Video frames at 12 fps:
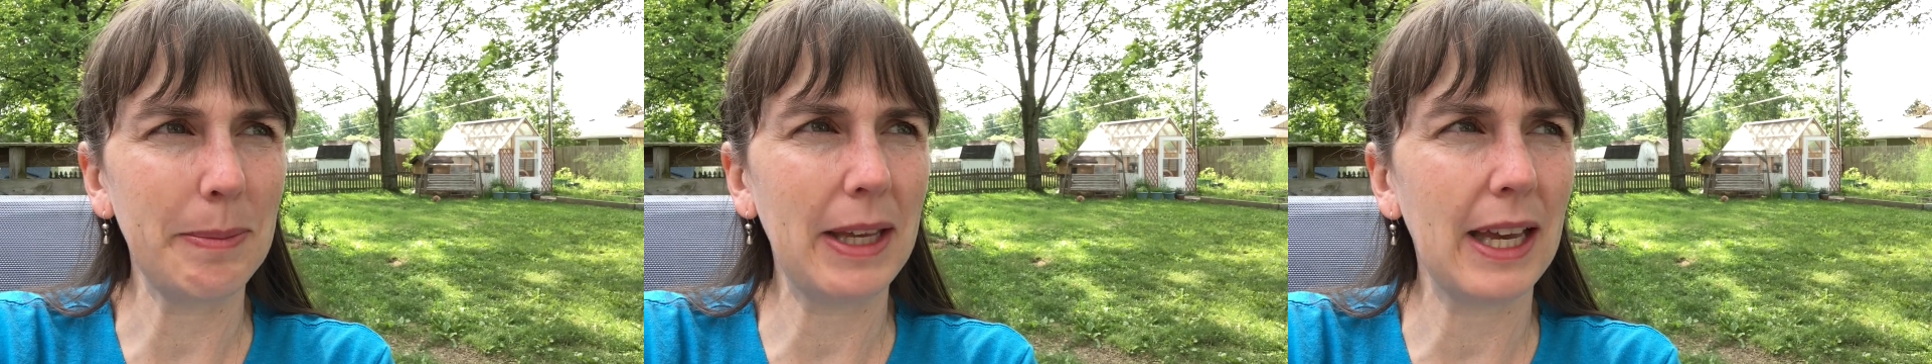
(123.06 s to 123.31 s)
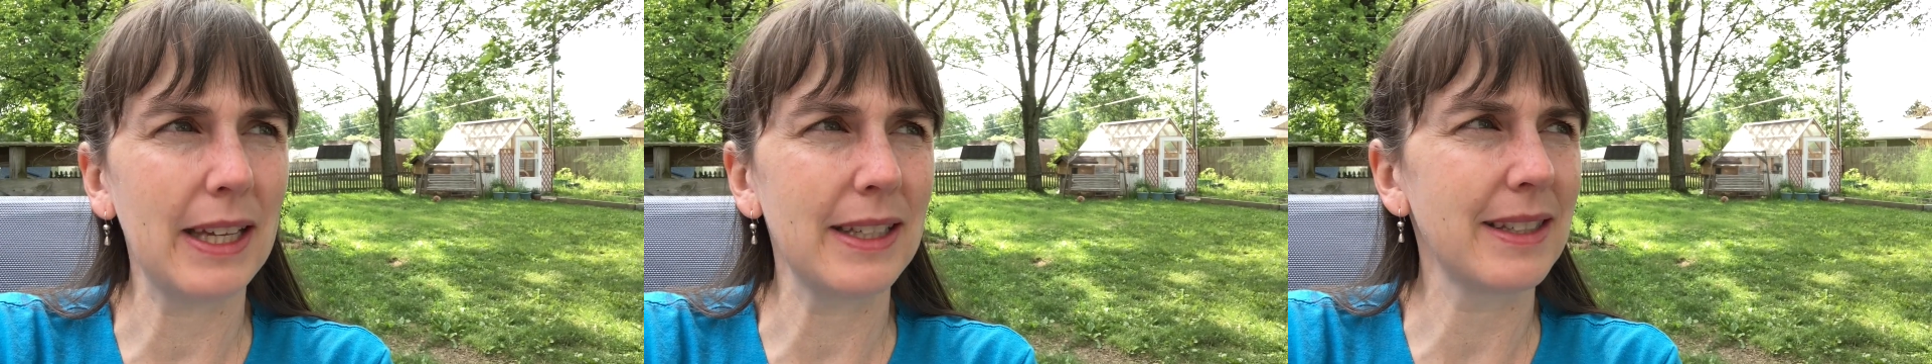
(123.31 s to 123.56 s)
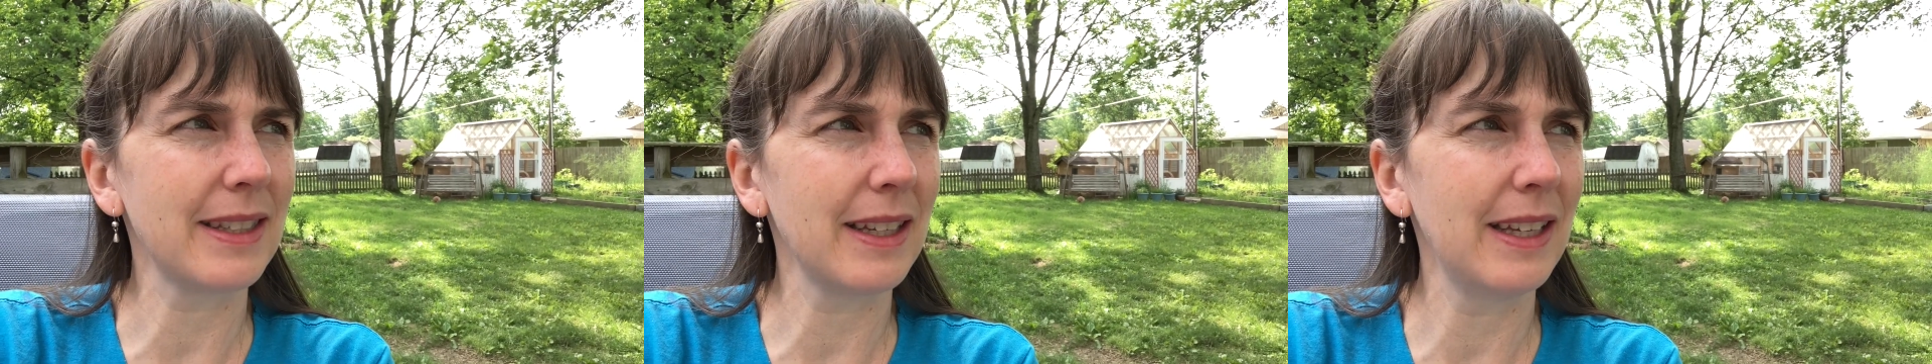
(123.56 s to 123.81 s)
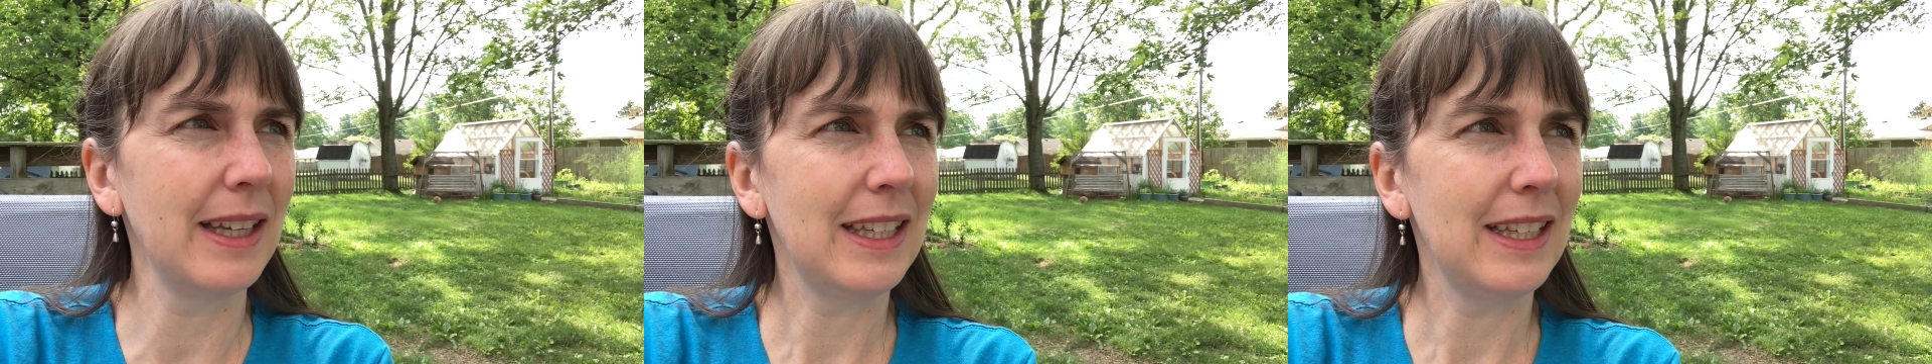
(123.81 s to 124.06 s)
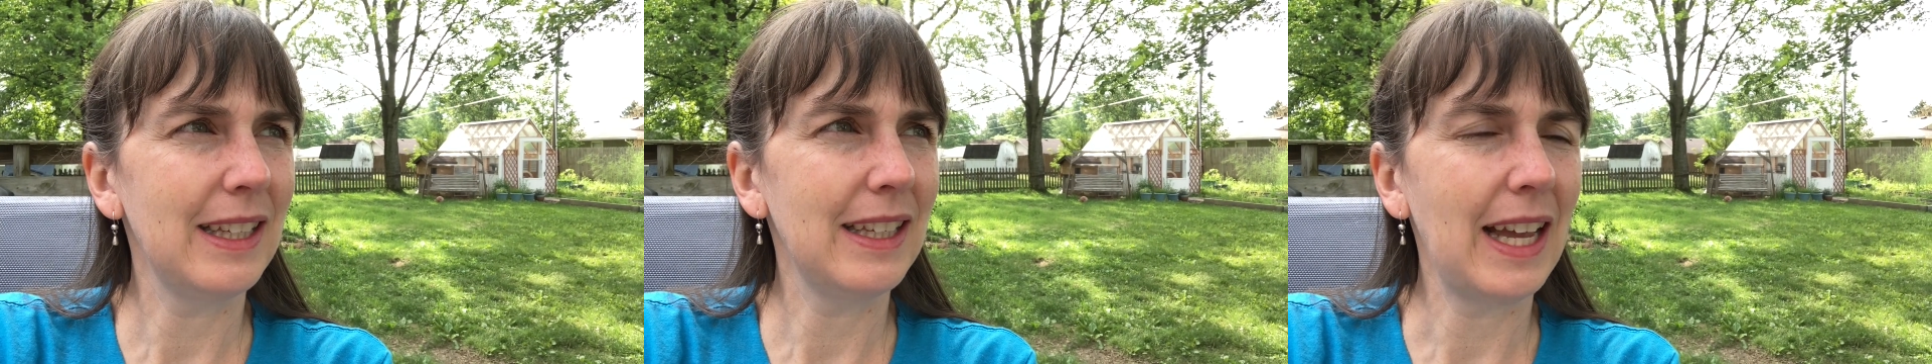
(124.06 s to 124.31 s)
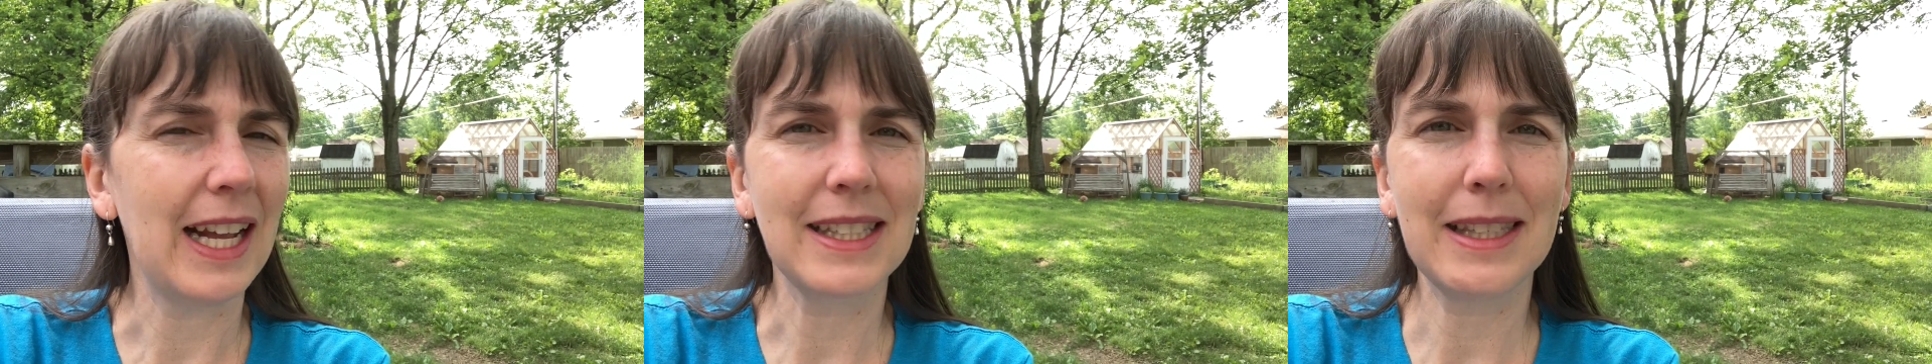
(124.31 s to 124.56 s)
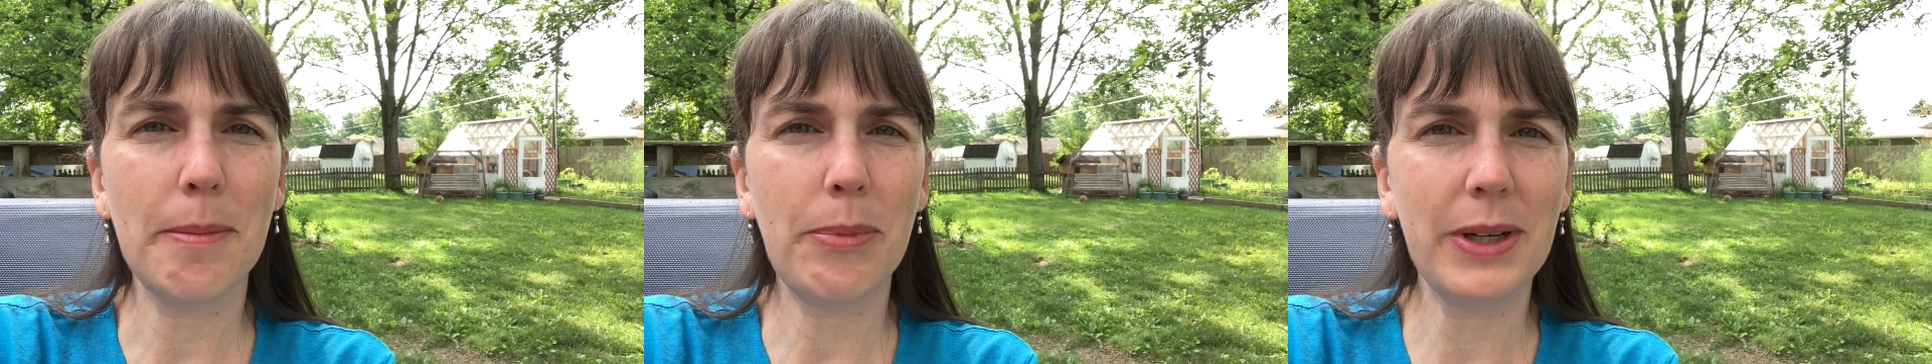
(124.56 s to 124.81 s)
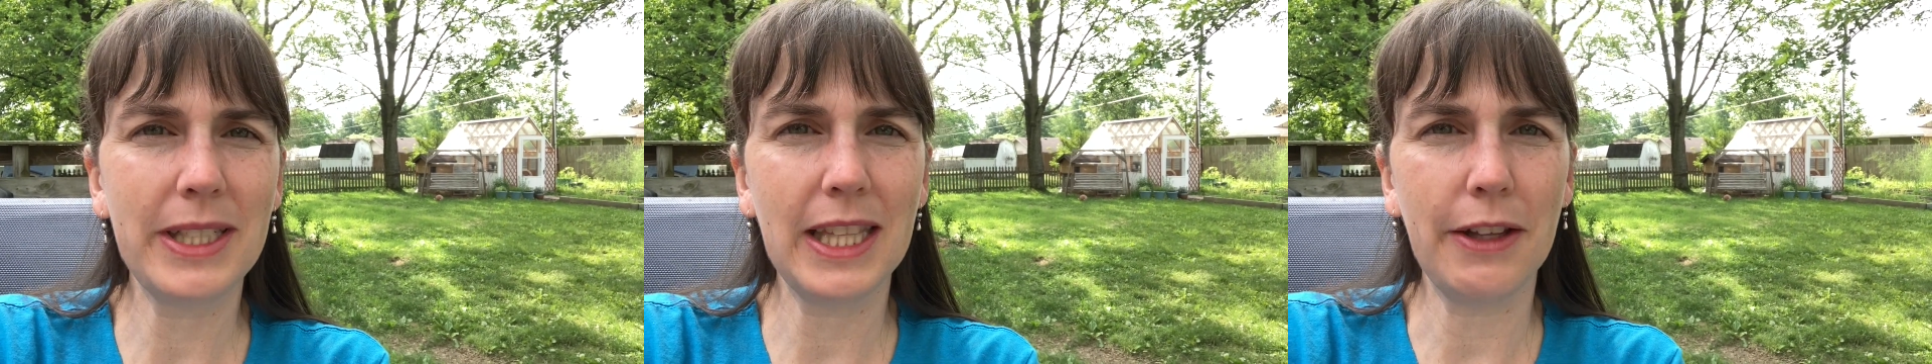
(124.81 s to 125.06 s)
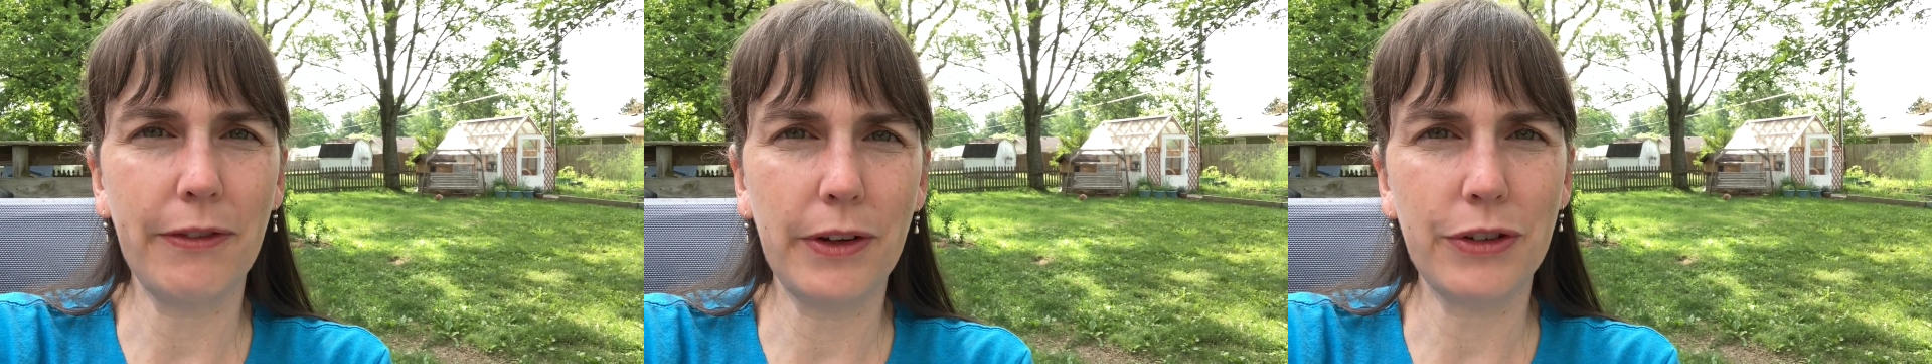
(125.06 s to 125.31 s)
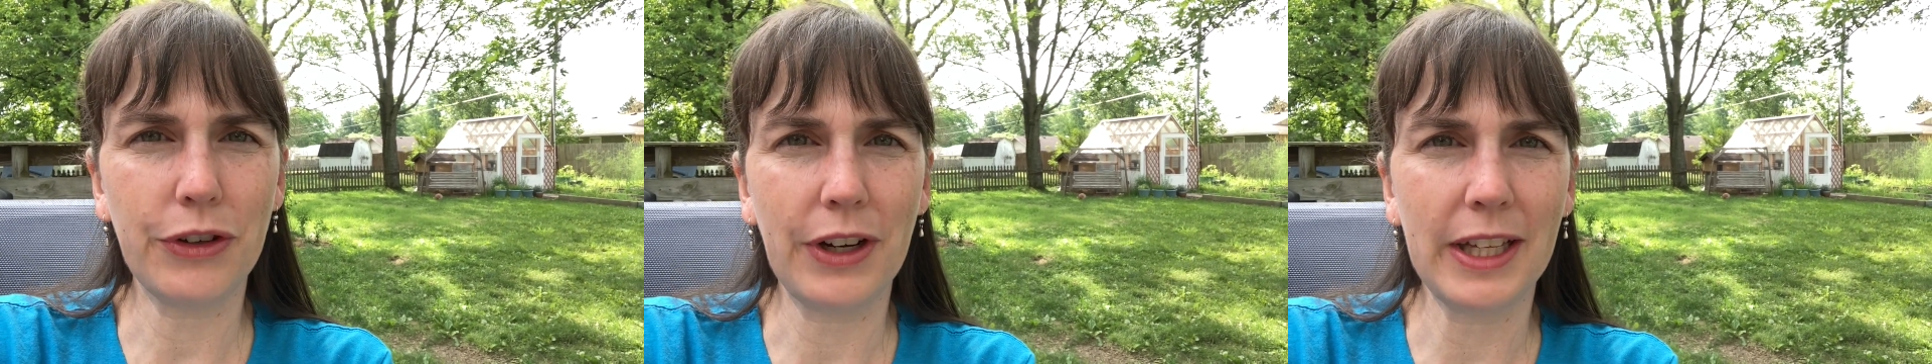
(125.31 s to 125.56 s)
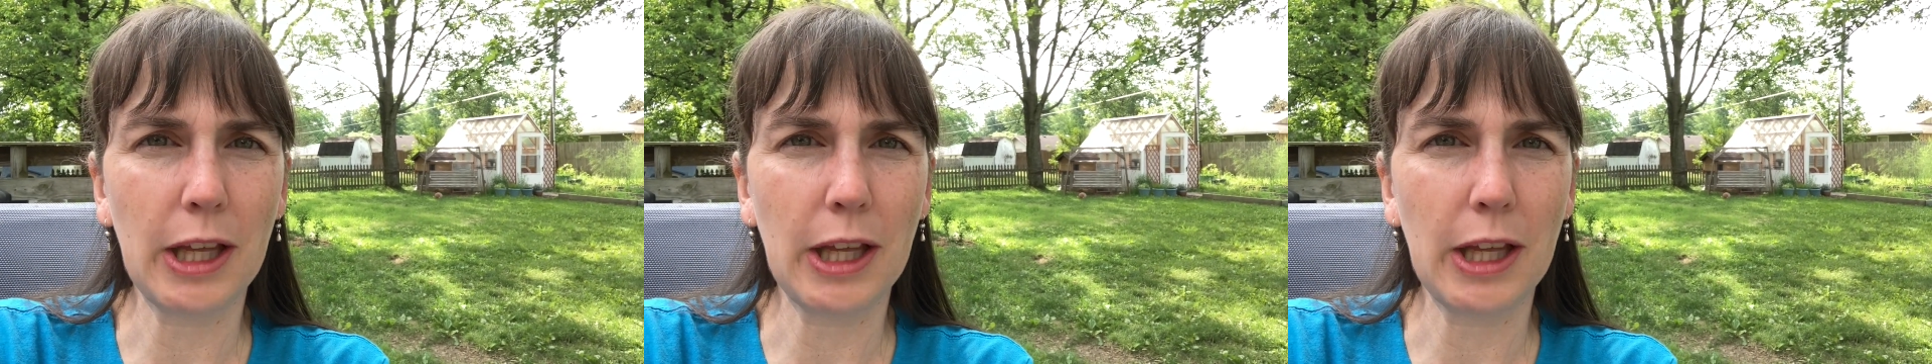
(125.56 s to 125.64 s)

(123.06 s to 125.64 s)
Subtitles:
because at some point in the future,